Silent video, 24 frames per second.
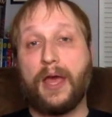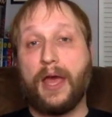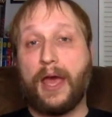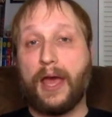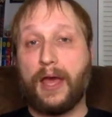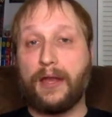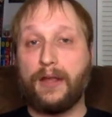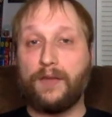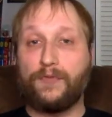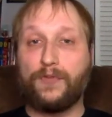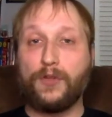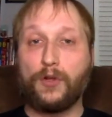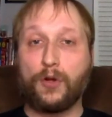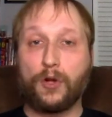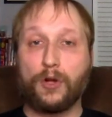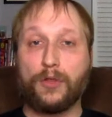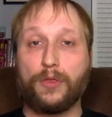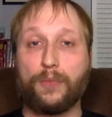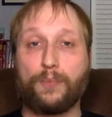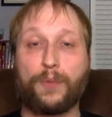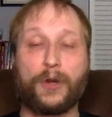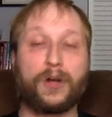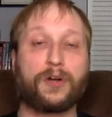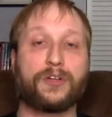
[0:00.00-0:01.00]
And if you're
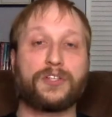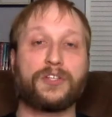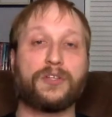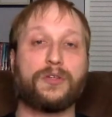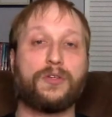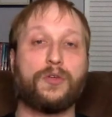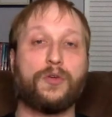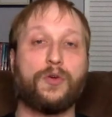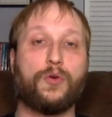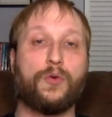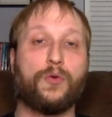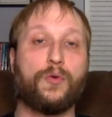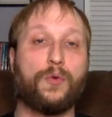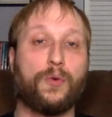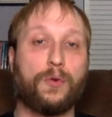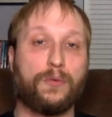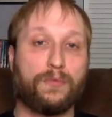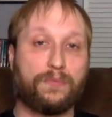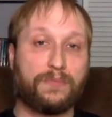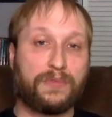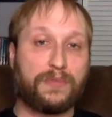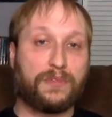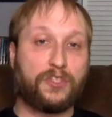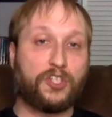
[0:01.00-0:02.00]
the person who
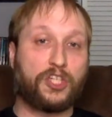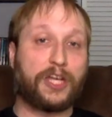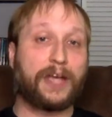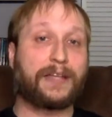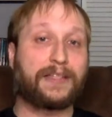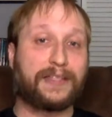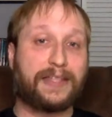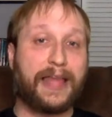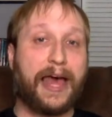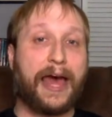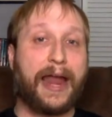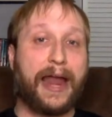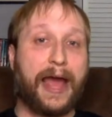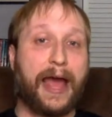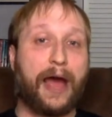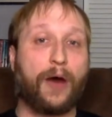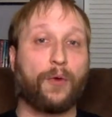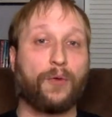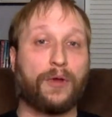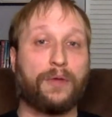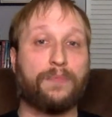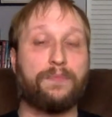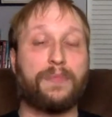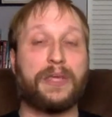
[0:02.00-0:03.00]
checks that
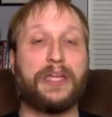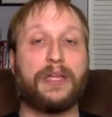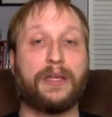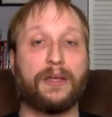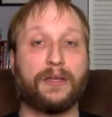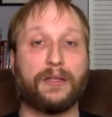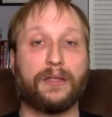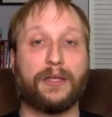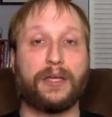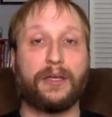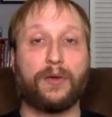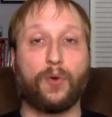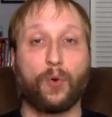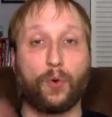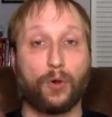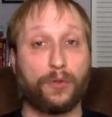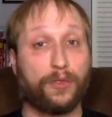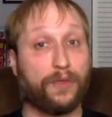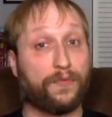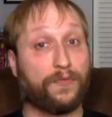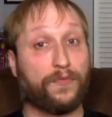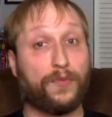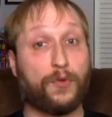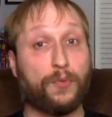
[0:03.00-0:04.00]
out immediately or
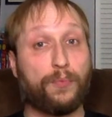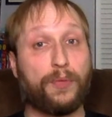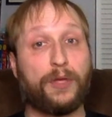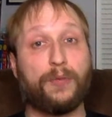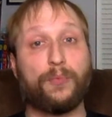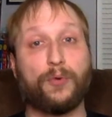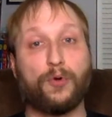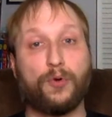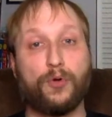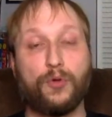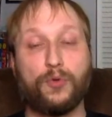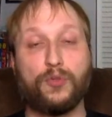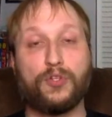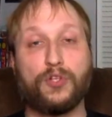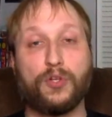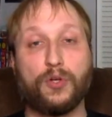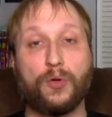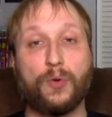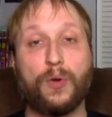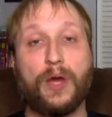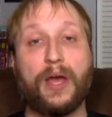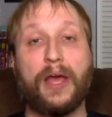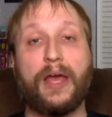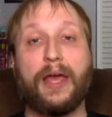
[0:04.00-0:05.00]
the few people who
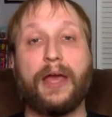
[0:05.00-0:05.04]
do,